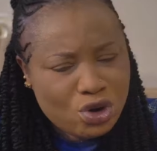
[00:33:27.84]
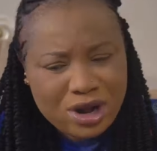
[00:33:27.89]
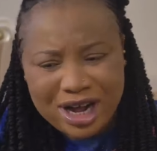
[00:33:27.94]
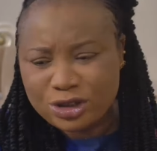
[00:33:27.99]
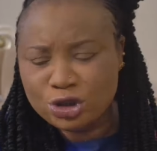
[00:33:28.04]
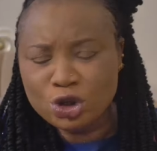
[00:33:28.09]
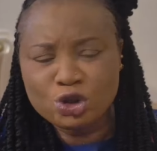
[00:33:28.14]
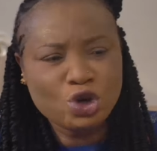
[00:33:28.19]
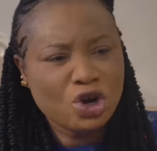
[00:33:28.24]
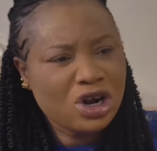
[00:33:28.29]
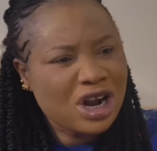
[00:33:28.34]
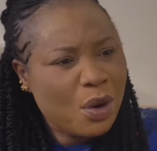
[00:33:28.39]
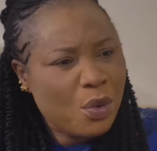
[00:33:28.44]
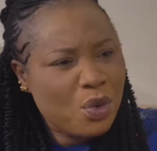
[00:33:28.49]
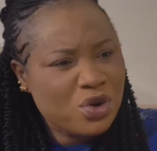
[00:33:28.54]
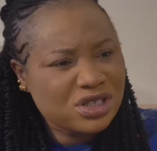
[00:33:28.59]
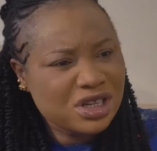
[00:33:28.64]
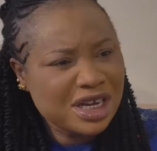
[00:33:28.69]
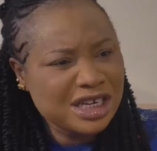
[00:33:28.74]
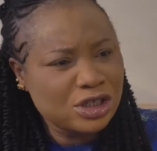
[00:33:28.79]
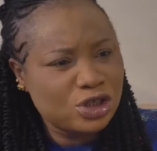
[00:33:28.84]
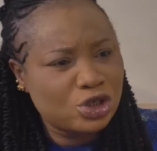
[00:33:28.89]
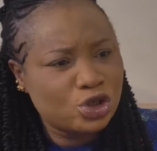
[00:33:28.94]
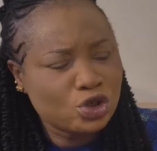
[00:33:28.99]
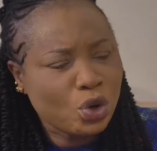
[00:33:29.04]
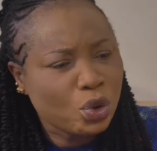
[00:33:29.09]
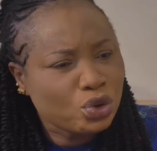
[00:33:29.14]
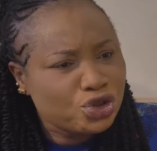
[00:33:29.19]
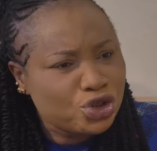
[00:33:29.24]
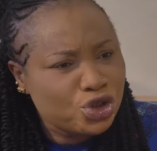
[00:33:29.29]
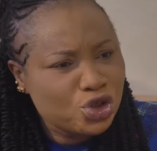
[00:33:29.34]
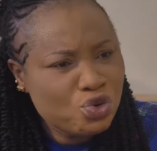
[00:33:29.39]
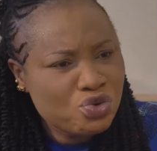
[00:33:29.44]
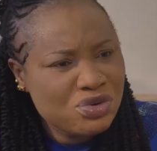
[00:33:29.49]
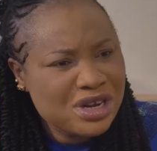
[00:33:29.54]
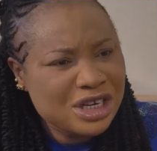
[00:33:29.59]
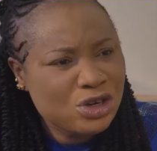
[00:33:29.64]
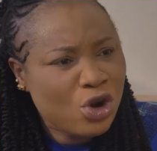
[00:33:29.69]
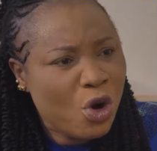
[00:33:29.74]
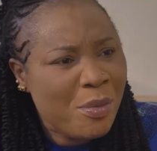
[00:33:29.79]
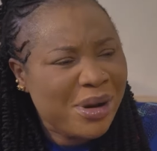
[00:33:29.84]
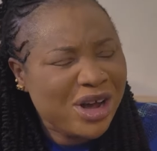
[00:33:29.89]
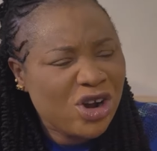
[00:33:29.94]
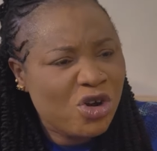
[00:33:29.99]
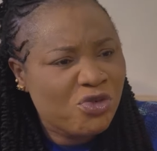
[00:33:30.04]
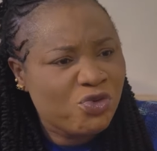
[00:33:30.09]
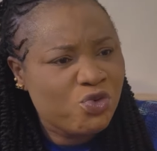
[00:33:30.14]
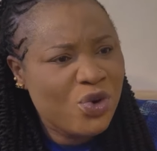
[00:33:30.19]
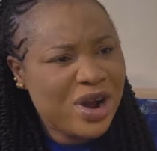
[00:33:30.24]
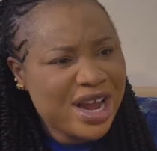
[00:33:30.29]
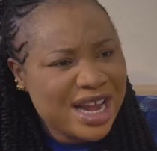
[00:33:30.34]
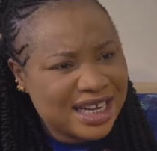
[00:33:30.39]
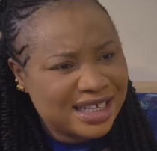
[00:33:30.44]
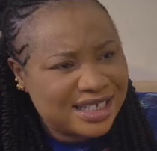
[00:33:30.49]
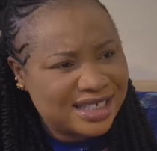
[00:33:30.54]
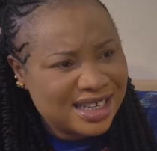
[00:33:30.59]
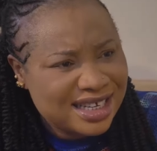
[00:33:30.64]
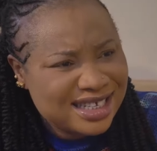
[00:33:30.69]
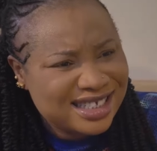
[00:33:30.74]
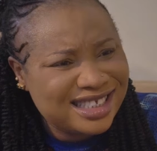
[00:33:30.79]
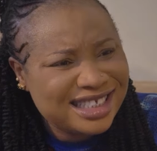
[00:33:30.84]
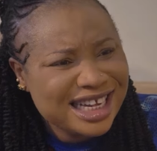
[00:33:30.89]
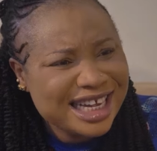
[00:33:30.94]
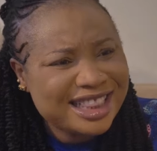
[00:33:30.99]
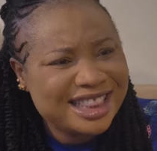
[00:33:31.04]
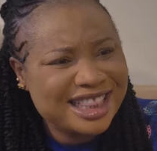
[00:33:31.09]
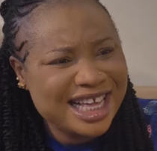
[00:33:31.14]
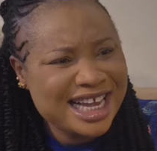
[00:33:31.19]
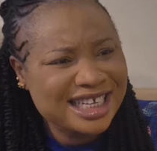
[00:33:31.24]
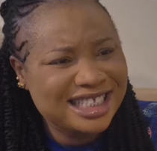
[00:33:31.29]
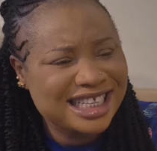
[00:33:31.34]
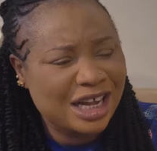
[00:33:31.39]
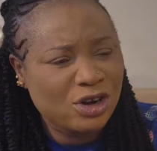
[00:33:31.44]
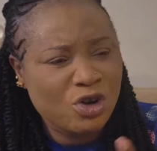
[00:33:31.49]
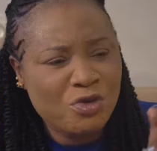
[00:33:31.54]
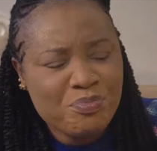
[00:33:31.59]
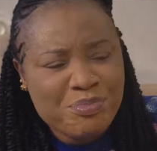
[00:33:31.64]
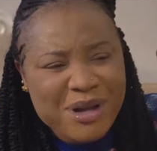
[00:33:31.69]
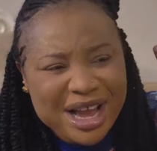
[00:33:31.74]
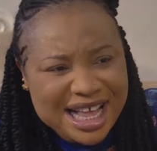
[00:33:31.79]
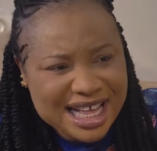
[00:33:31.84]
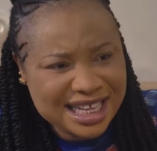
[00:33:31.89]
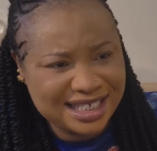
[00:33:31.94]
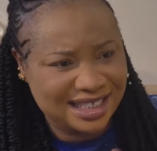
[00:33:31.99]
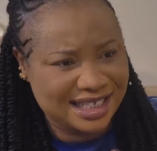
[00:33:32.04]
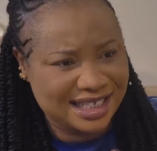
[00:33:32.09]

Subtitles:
look at your younger ones now, insult you in all manner of ways. Say things that are not making